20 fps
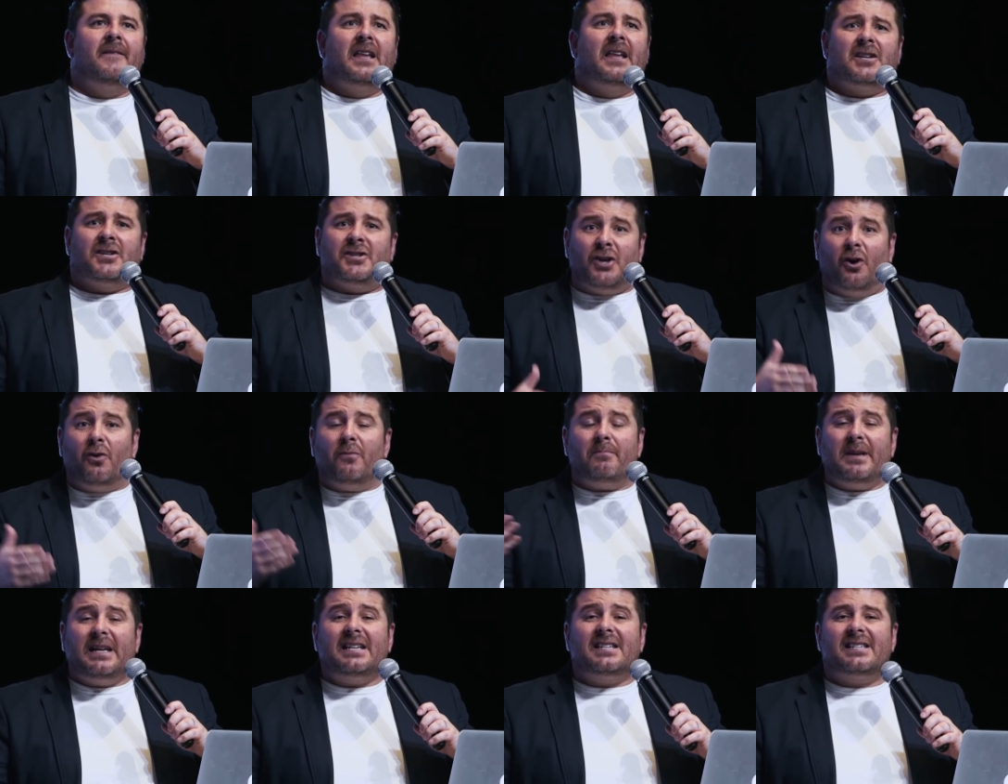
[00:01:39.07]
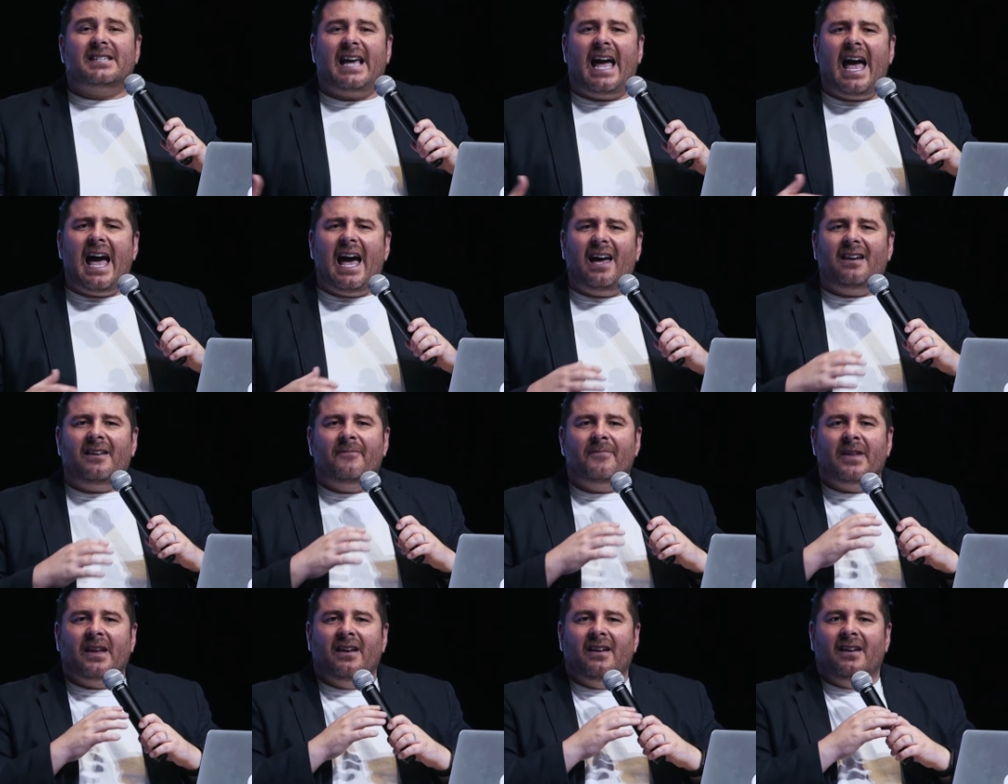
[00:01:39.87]
don't be sad?
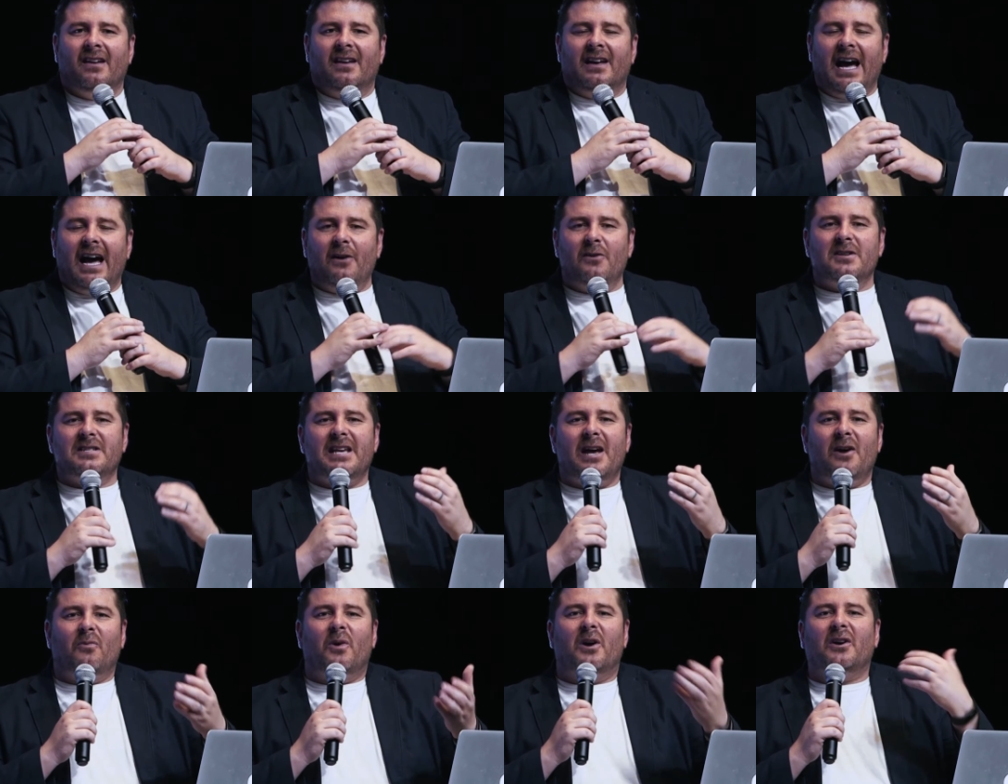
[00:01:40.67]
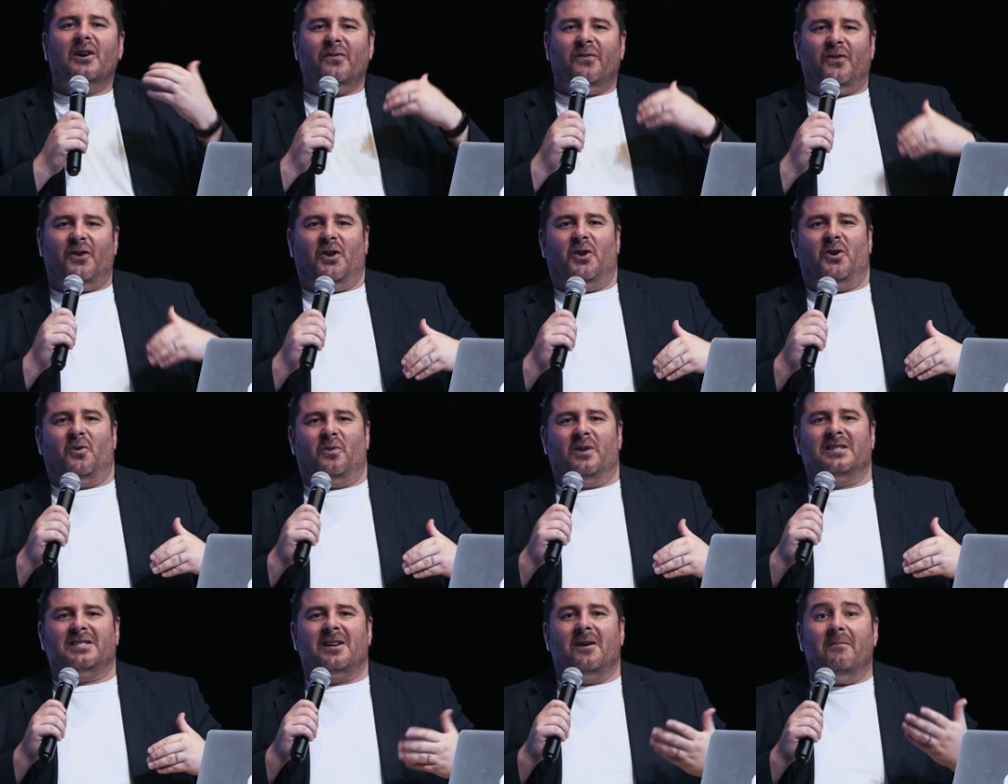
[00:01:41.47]
How does that work for you
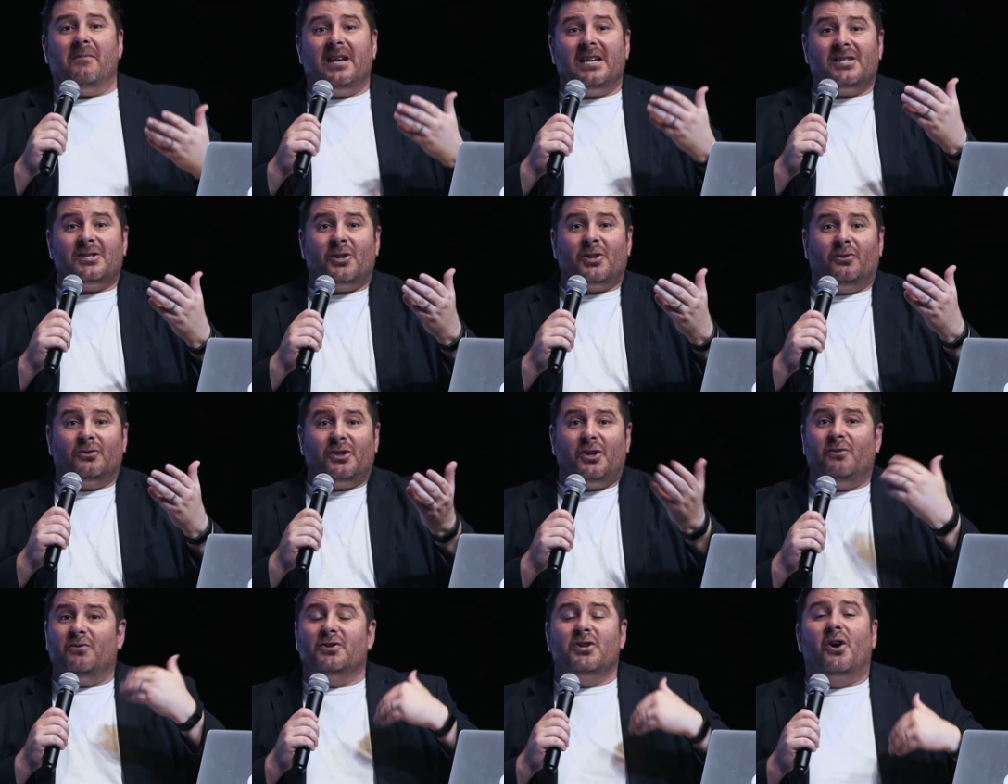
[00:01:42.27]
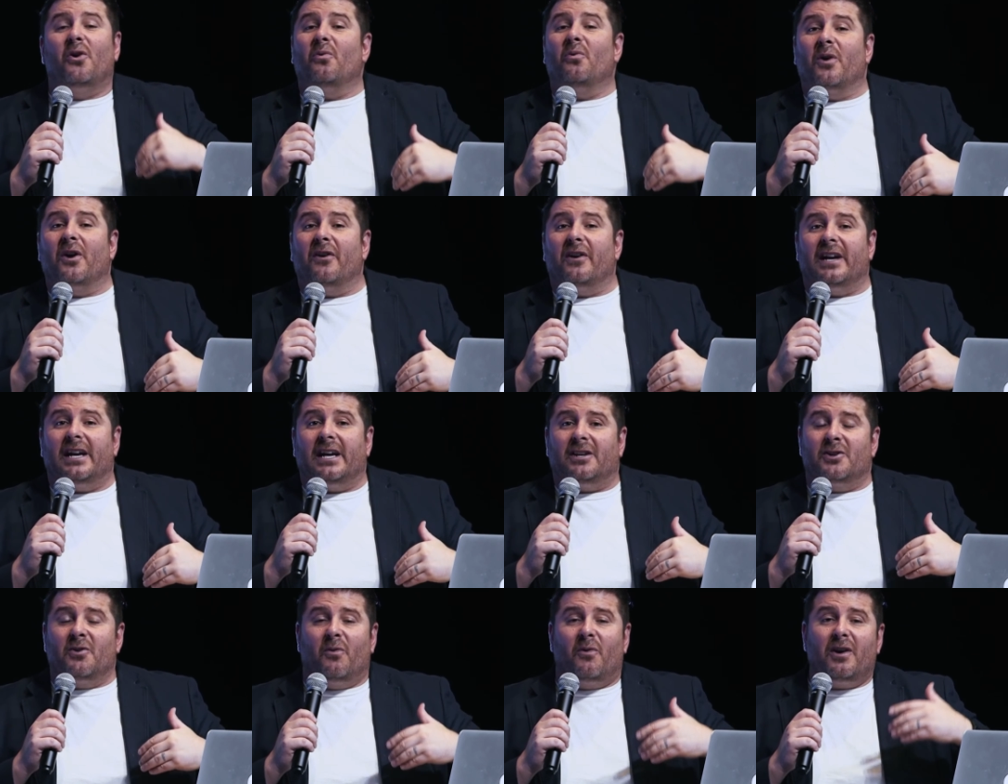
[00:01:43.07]
when somebody's told you don't worry?
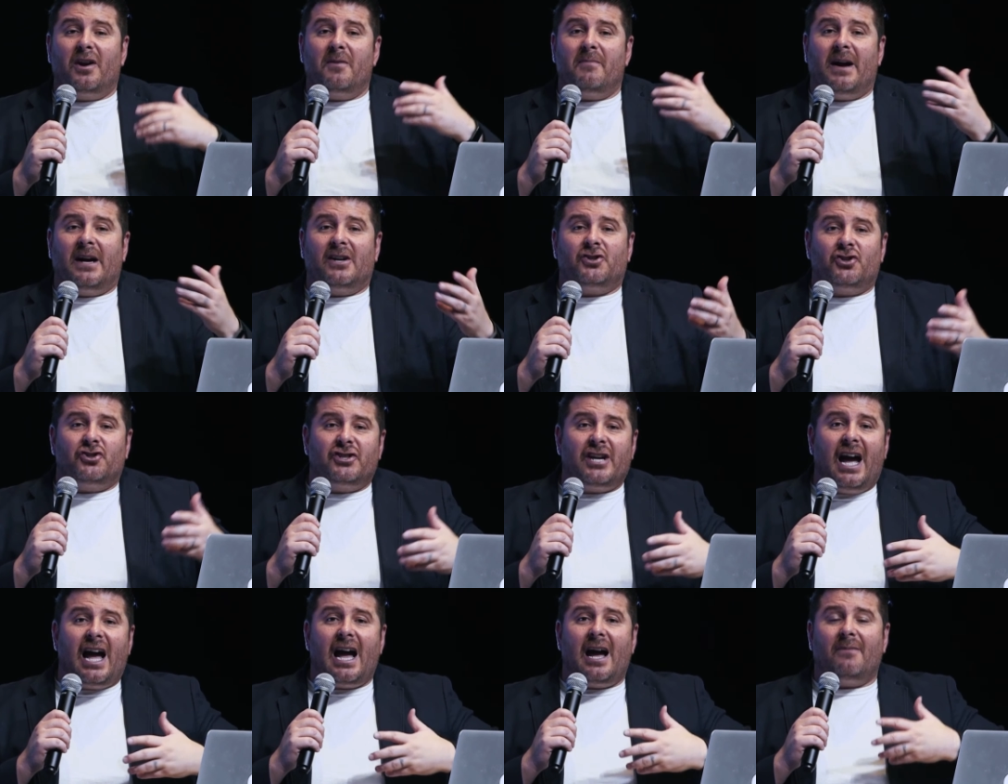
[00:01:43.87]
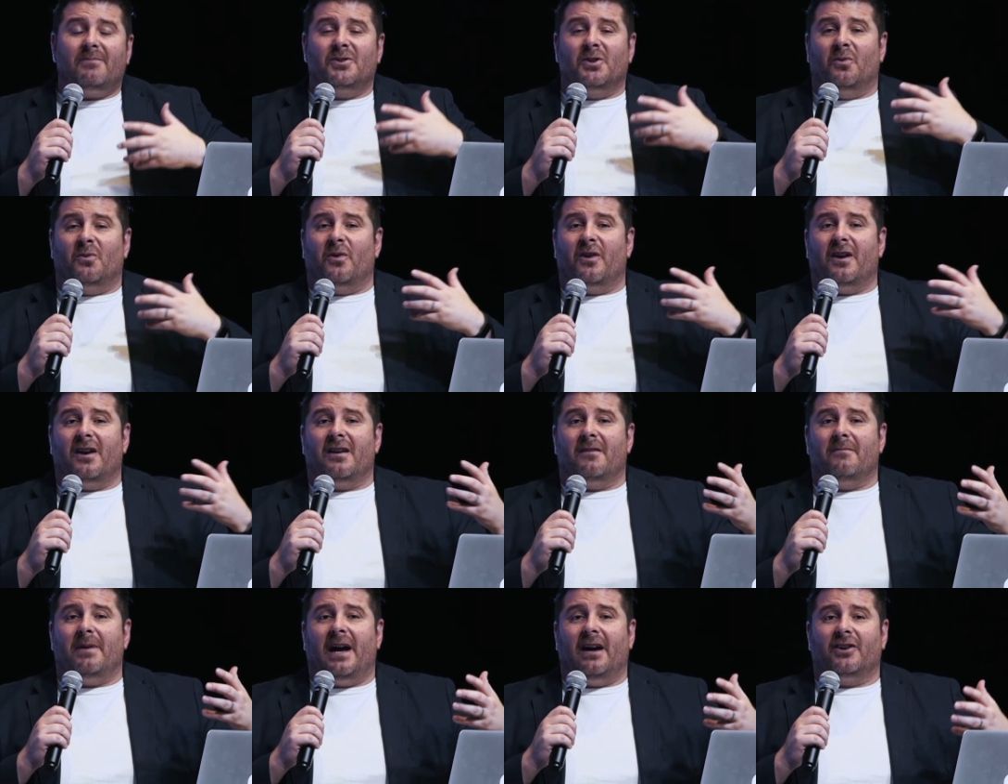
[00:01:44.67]
Don't worry about your job. Don't worry
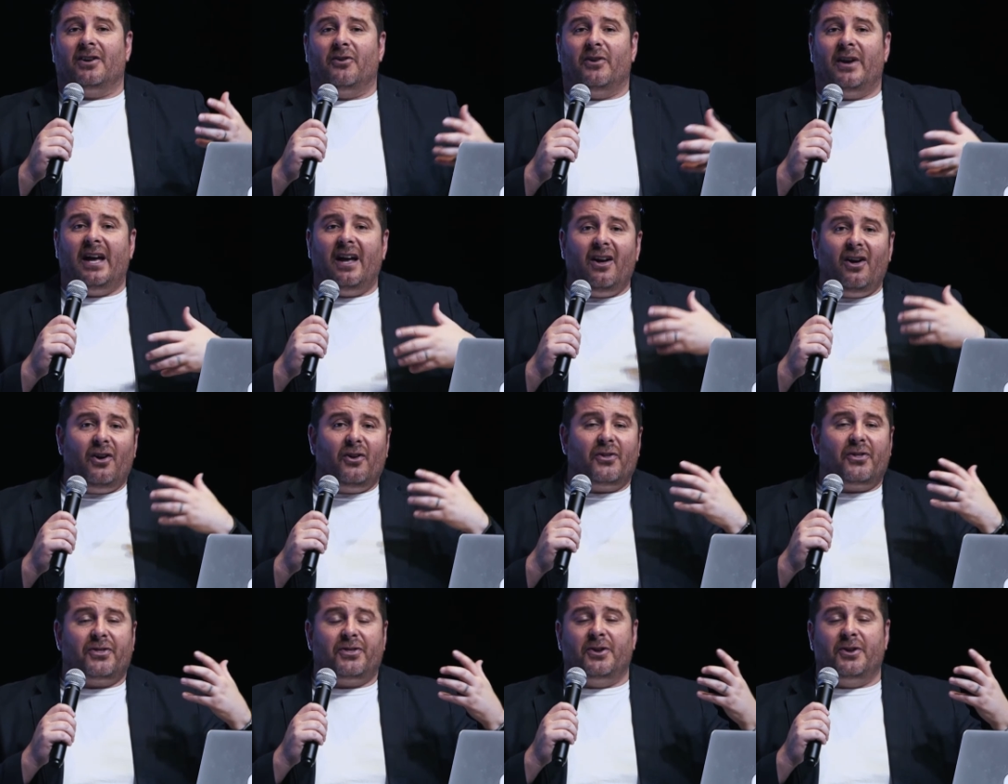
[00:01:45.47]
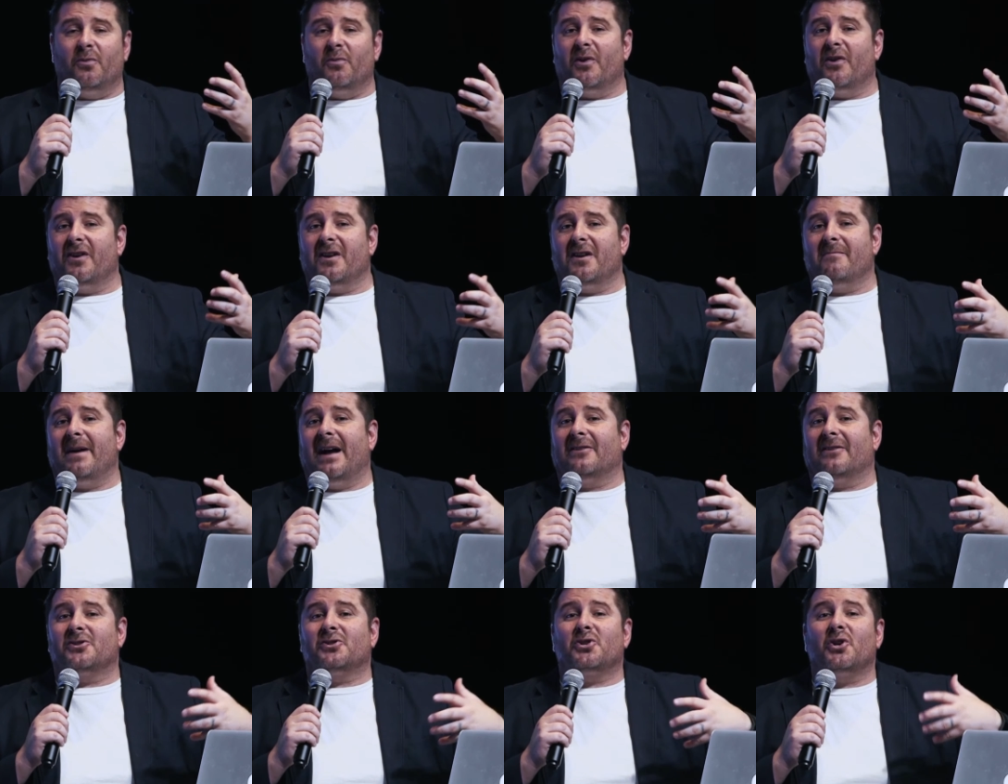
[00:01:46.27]
about your health. Don't worry
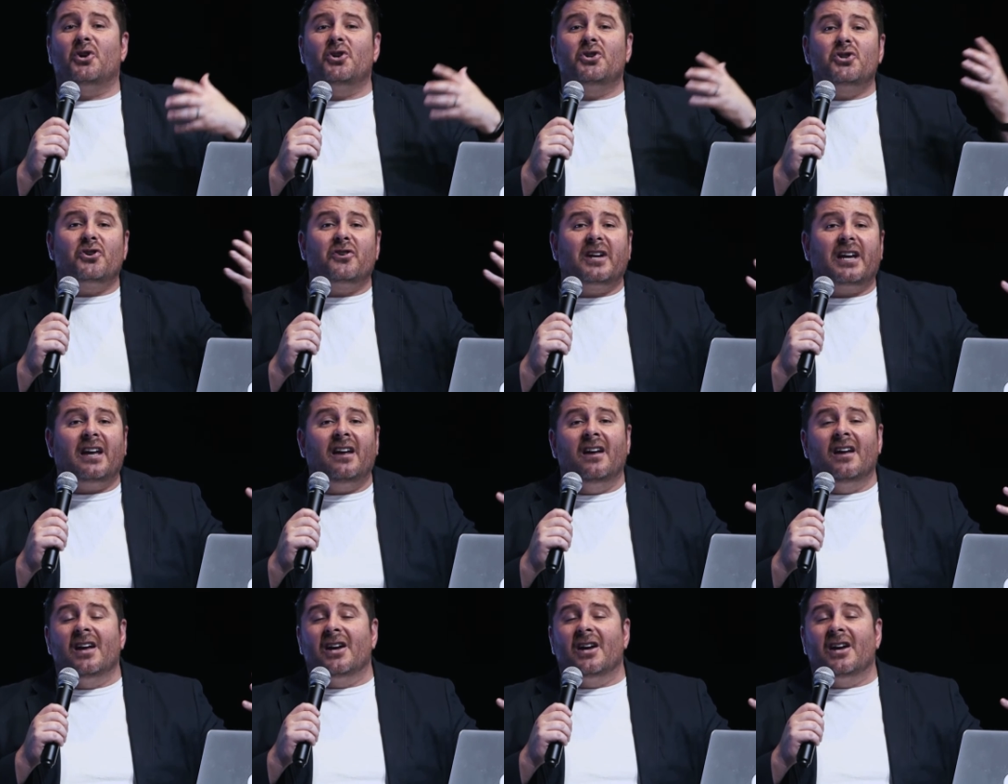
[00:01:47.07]
about surgery.